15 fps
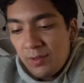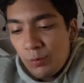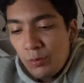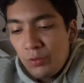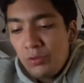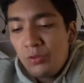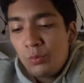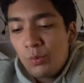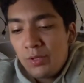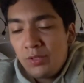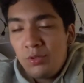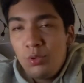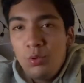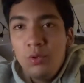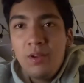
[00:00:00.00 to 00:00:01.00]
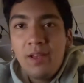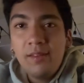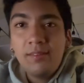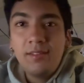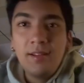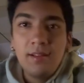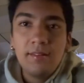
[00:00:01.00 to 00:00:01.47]
When when do you
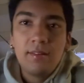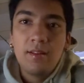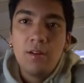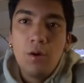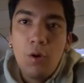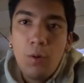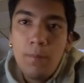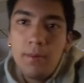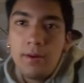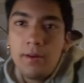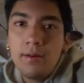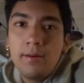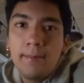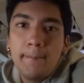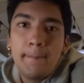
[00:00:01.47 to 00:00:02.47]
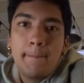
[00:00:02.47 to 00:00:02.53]
guys think it's gonna open?